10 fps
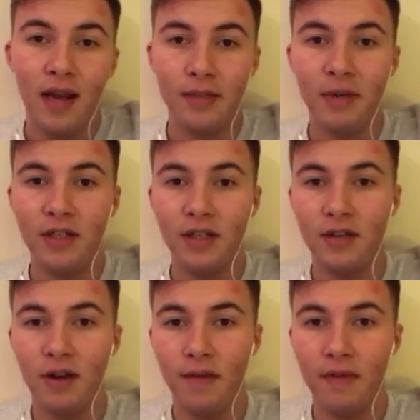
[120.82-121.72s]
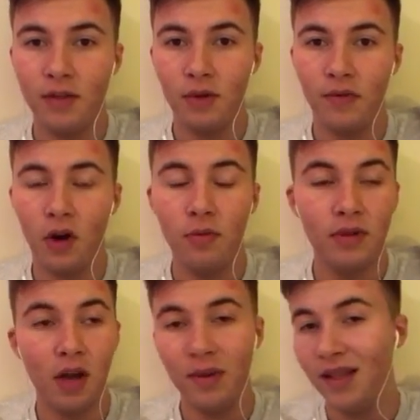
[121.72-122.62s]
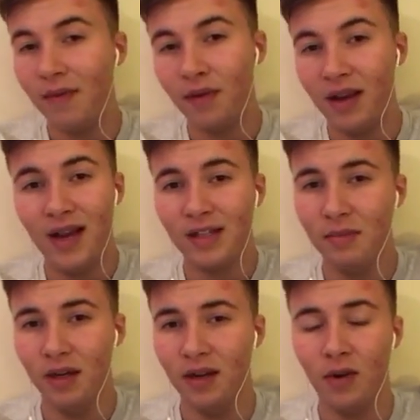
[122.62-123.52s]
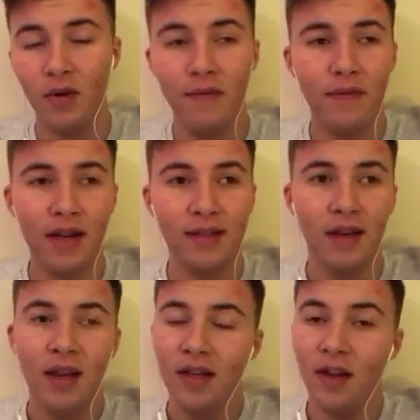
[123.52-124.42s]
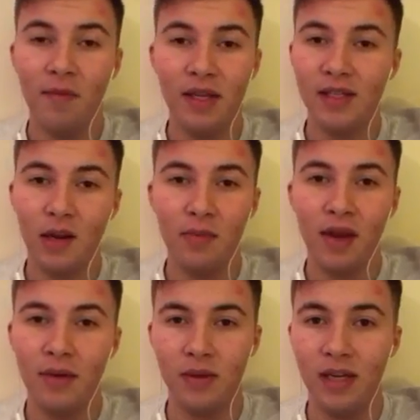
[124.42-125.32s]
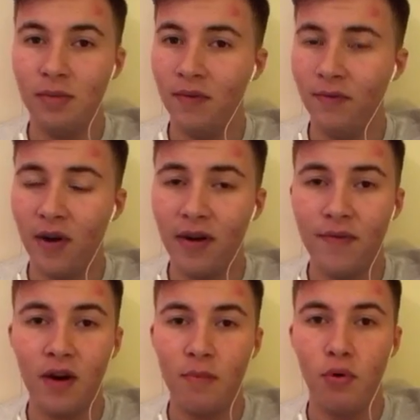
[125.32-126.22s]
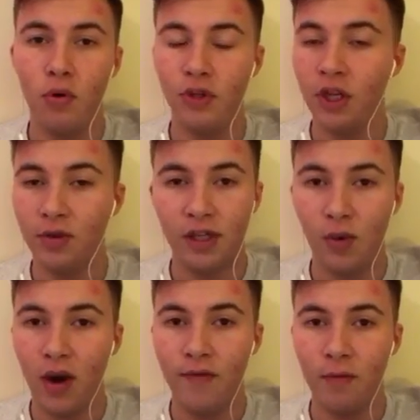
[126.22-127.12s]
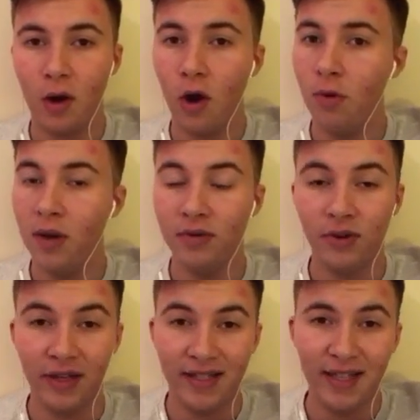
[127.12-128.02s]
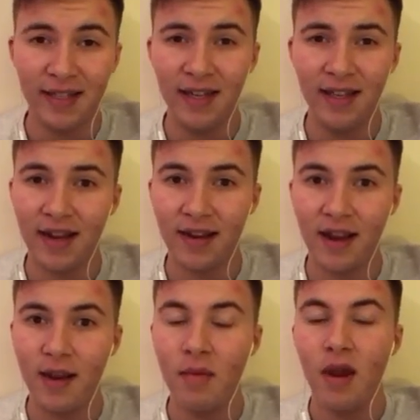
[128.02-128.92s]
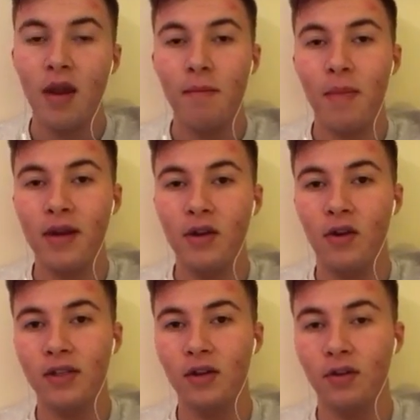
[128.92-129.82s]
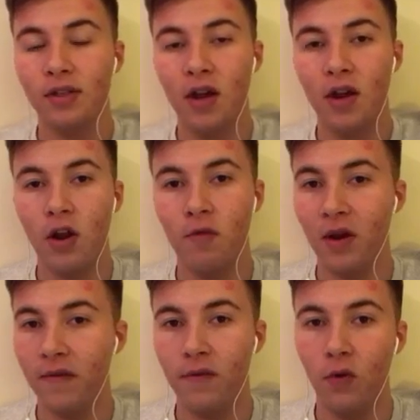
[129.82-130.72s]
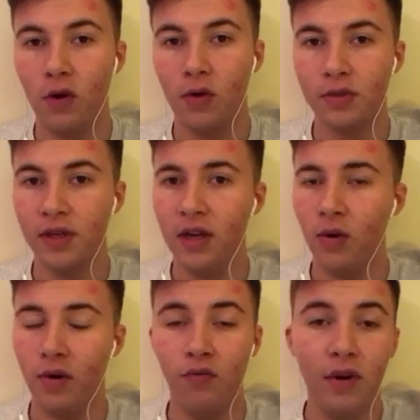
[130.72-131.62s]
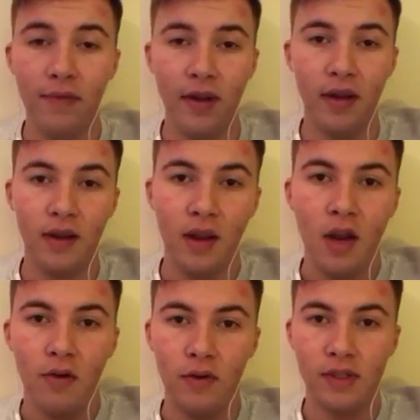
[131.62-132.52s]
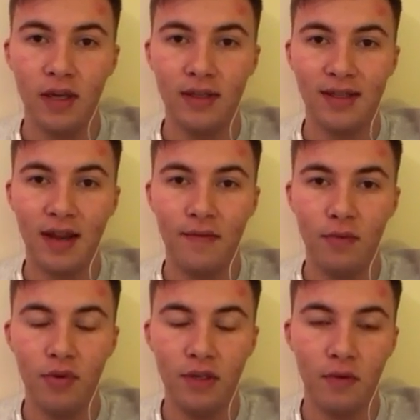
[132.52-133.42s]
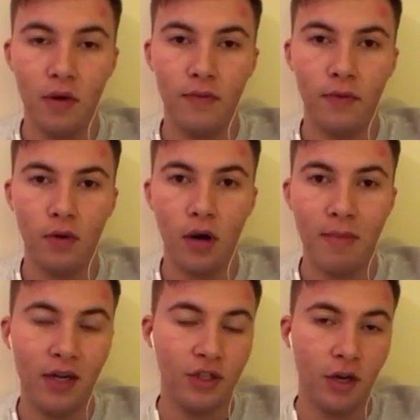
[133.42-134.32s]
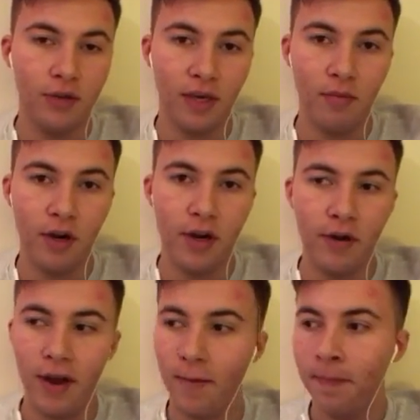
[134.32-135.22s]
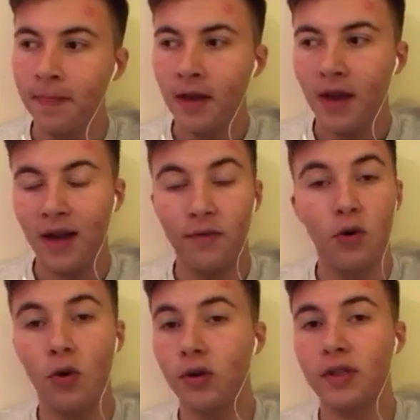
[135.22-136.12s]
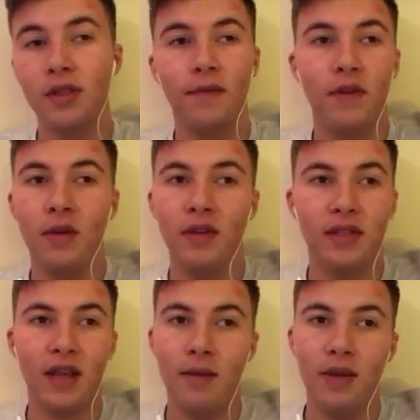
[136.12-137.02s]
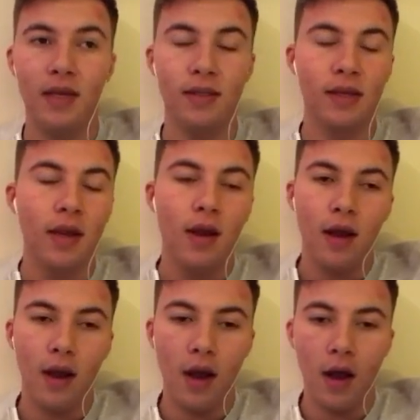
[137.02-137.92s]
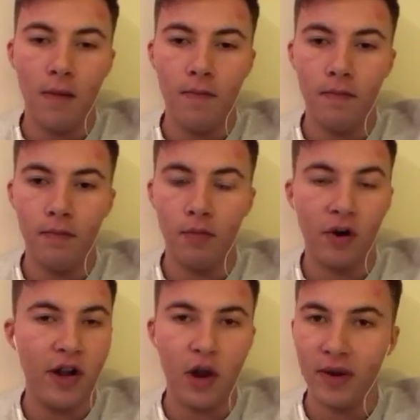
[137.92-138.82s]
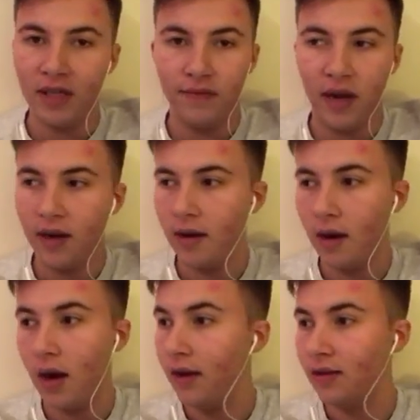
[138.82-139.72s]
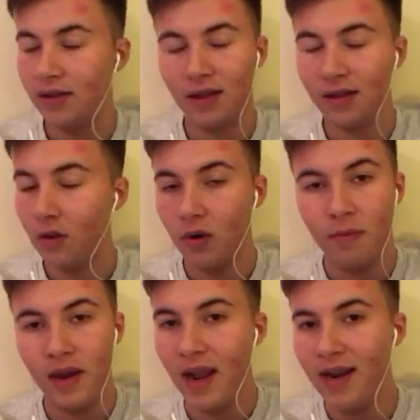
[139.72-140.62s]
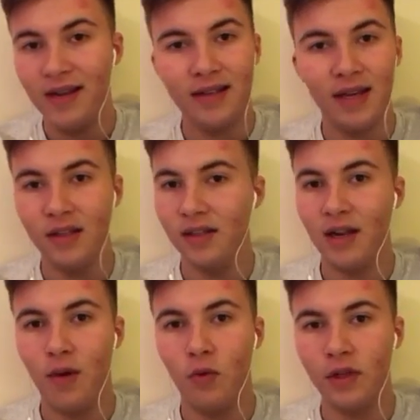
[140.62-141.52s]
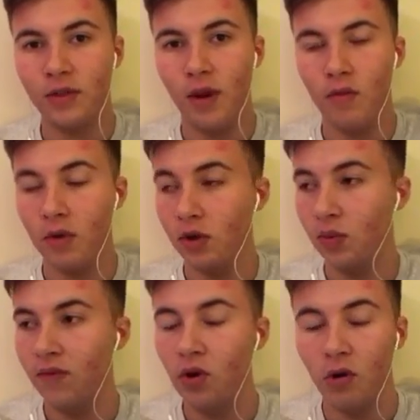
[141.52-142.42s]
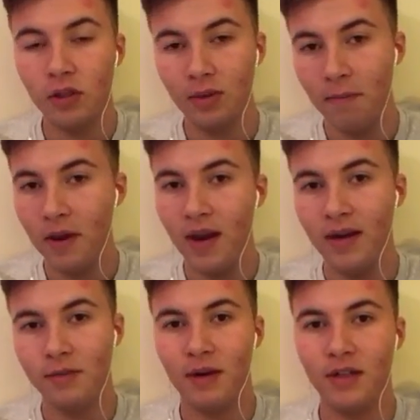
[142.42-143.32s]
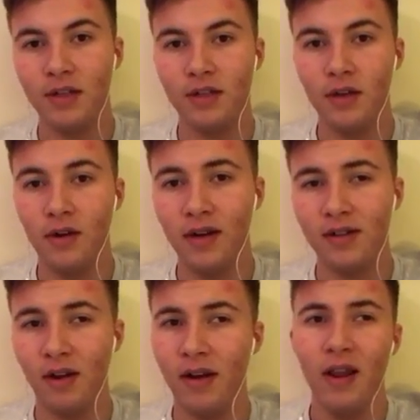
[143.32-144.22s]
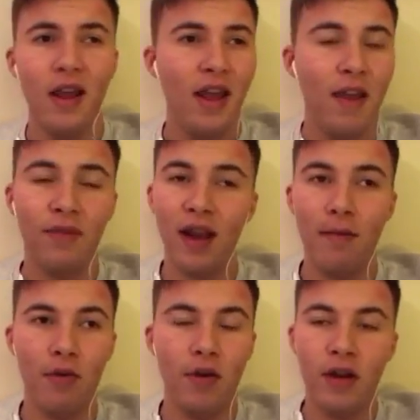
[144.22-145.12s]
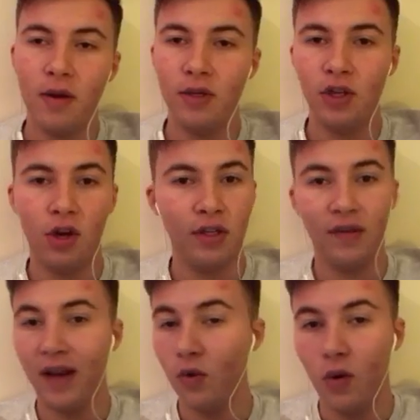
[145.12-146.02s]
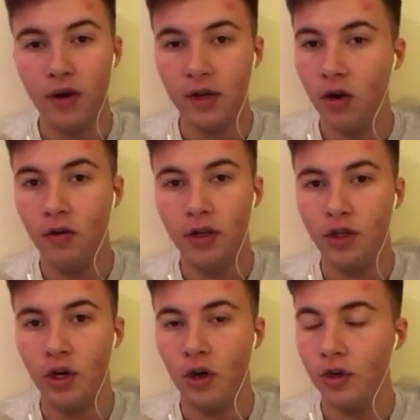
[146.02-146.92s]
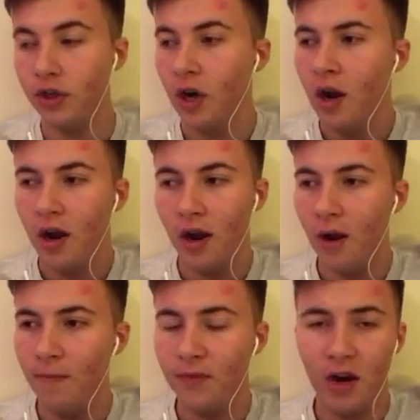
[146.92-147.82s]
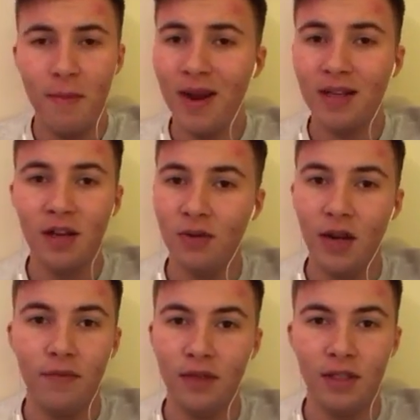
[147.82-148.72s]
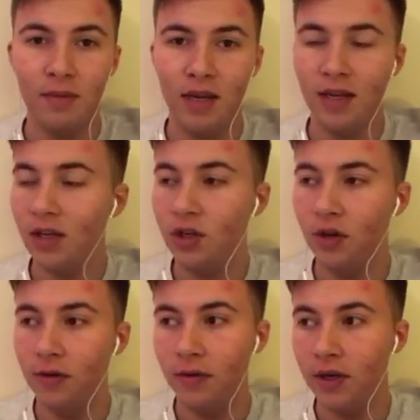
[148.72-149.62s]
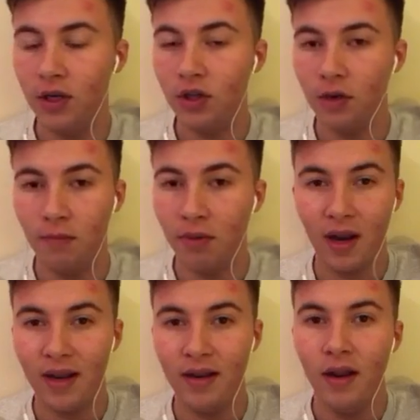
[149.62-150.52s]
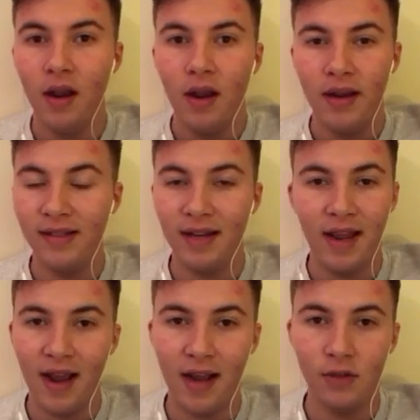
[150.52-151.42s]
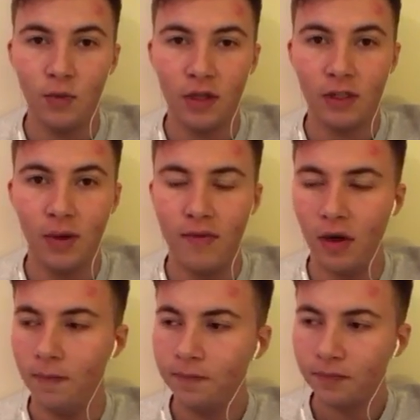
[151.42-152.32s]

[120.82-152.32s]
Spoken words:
as Manchester United fans would have hoped? No, he definitely hasn't been. In fact, there have been some games where he's been very, very poor. Chelsea away from home, he was non-existent in that game. Man United got turned over by 4-0. Horrific return to Stamford Bridge for manager Jose Mourinho. And of course, the thing with this game is Mourinho against Wenger. I don't want to pay any attention to that whatsoever because we've got to be beating this Manchester United side. If they had Mourinho in charge, if they had Guardiola in charge, it makes no difference to me. It shouldn't play into their hands whatsoever.